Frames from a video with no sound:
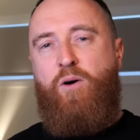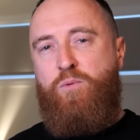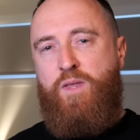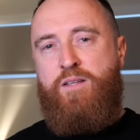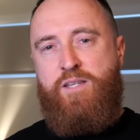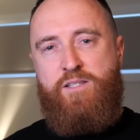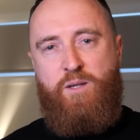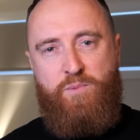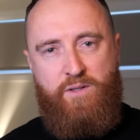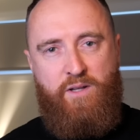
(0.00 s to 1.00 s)
I would then say
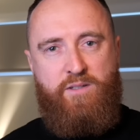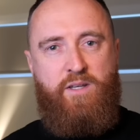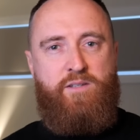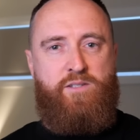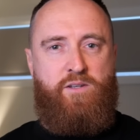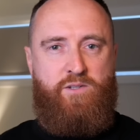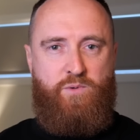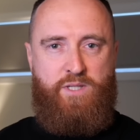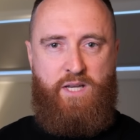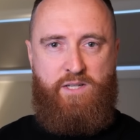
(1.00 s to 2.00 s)
something like this to
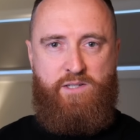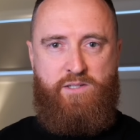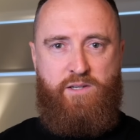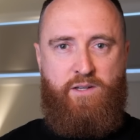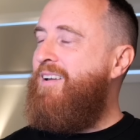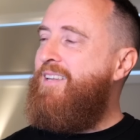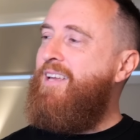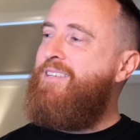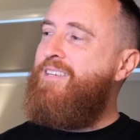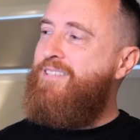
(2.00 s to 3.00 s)
a dentist. A
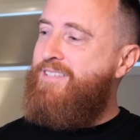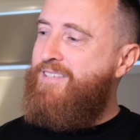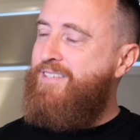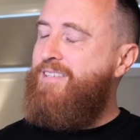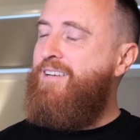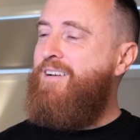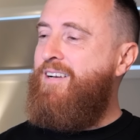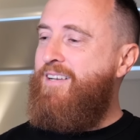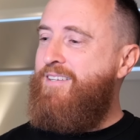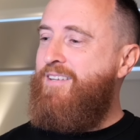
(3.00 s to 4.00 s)
dentist. All
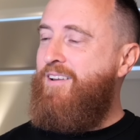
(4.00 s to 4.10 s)
right.